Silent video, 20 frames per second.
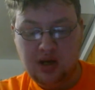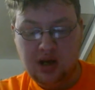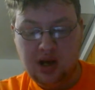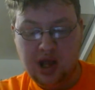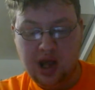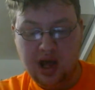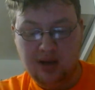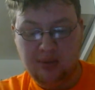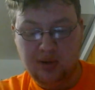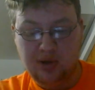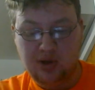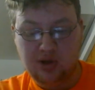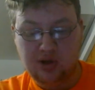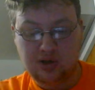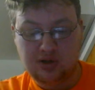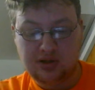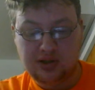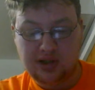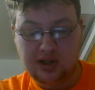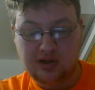inhabit her,
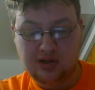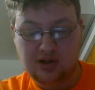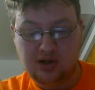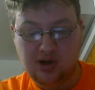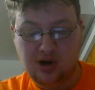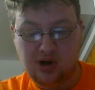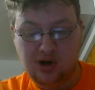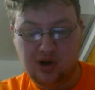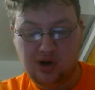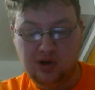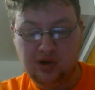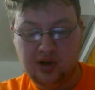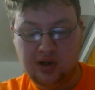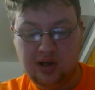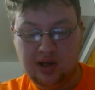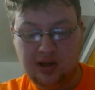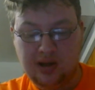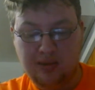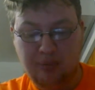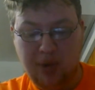since all
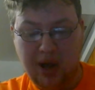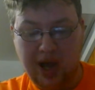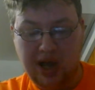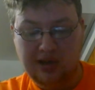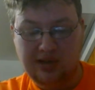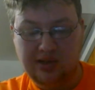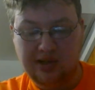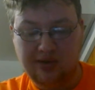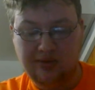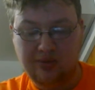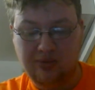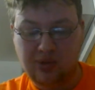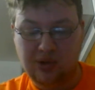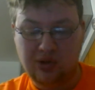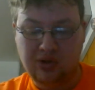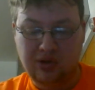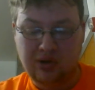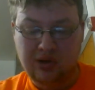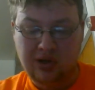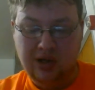the past Sith will
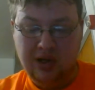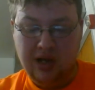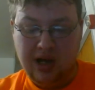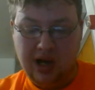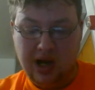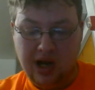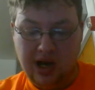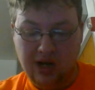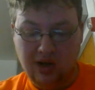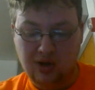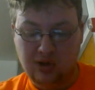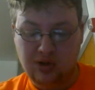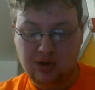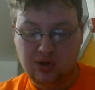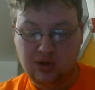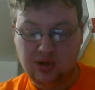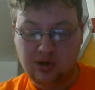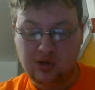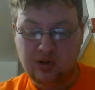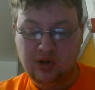enter
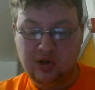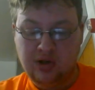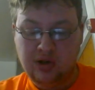her